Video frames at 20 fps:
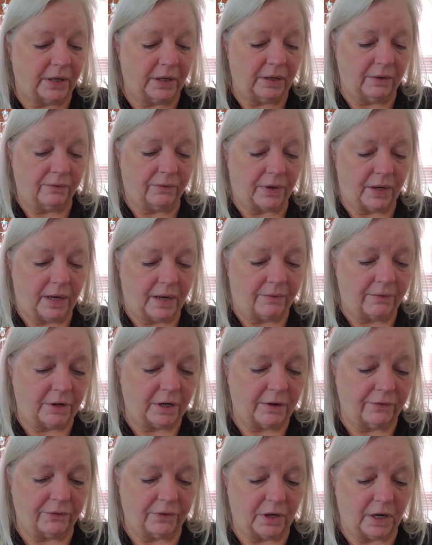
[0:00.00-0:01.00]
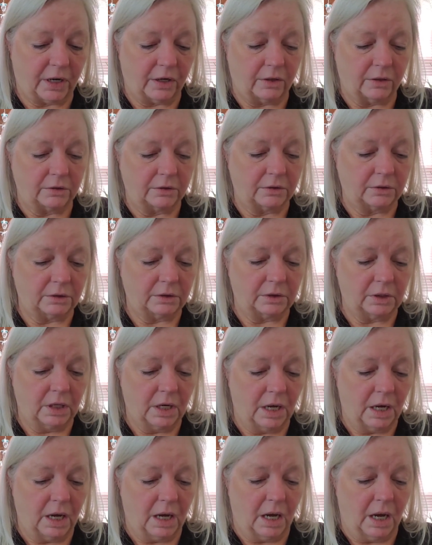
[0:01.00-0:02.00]
And if I have enough yarn,
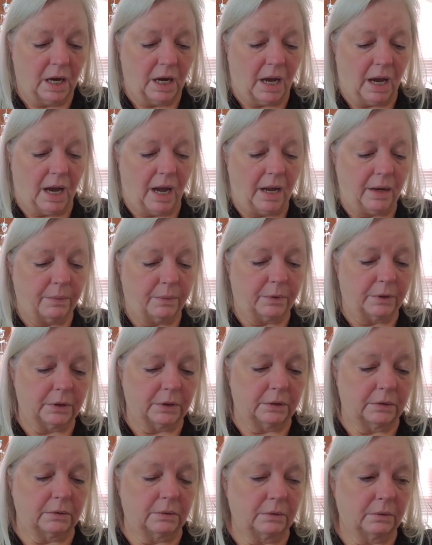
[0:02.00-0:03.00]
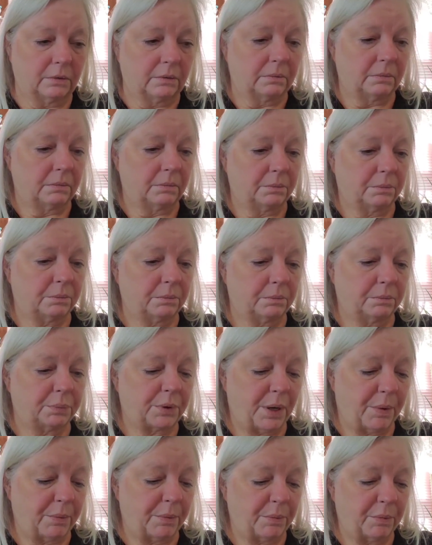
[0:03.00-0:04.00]
I will
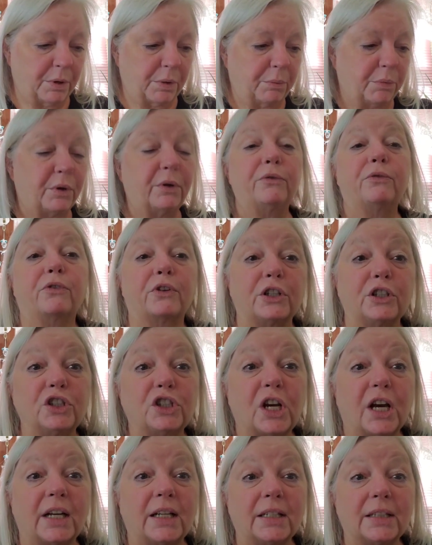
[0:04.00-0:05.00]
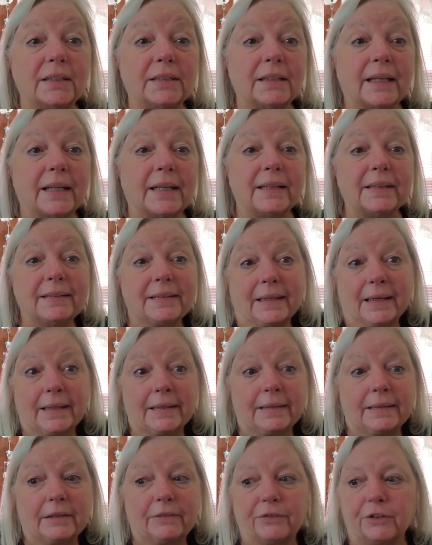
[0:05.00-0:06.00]
probably put fringe on it because I, I
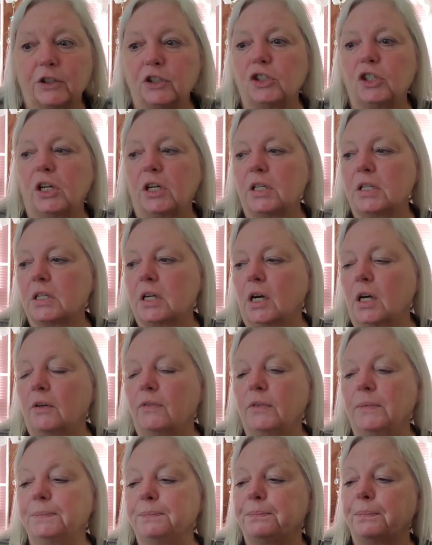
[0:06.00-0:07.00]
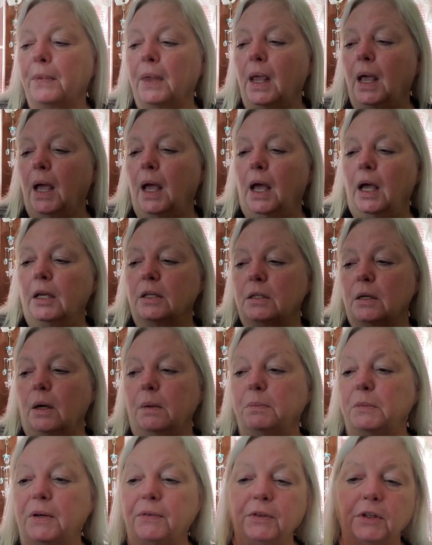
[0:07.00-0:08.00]
like fringe on a scarf. So
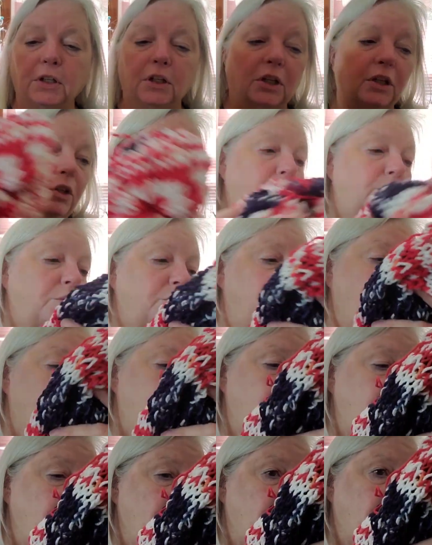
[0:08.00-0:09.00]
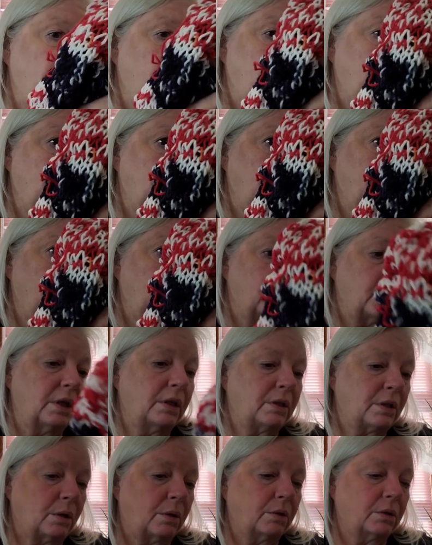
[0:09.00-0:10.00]
I'm definitely going to use
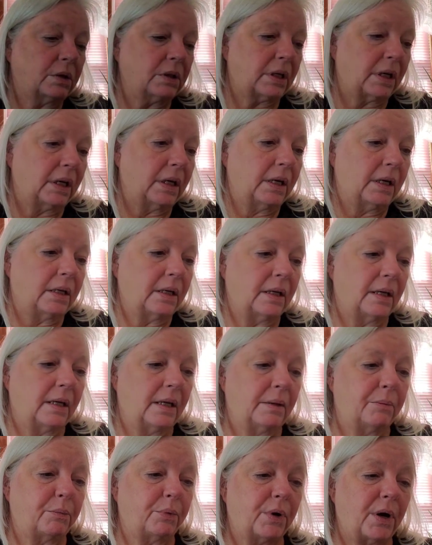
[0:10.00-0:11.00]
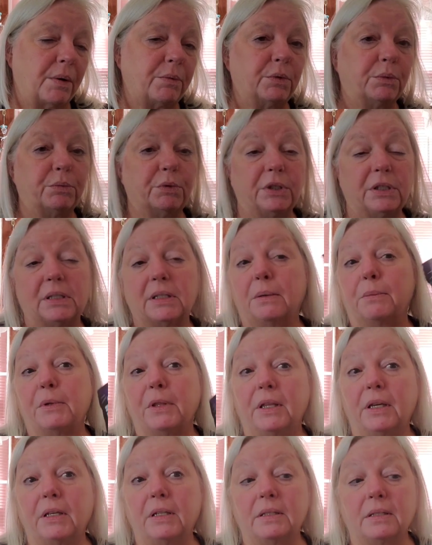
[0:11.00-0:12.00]
this whole skein and probably some
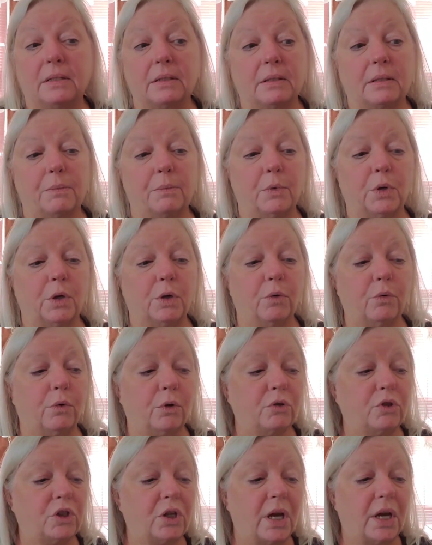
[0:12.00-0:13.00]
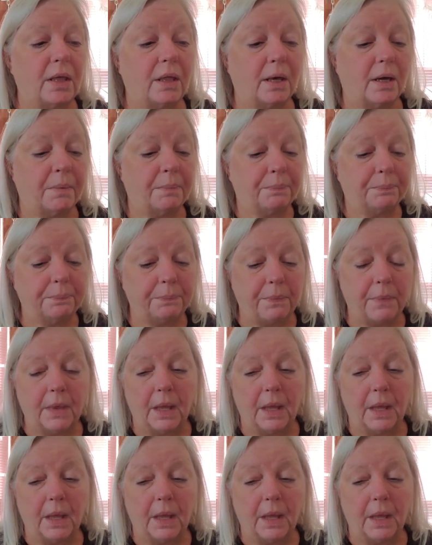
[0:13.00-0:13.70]
of this since I'm going to crochet them.